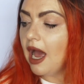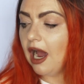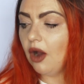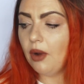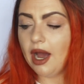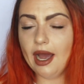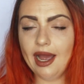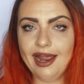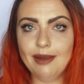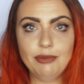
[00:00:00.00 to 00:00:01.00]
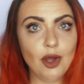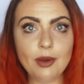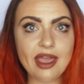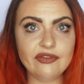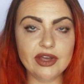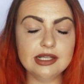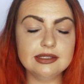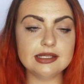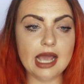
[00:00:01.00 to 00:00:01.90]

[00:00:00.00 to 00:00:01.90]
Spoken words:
how I blow wave it,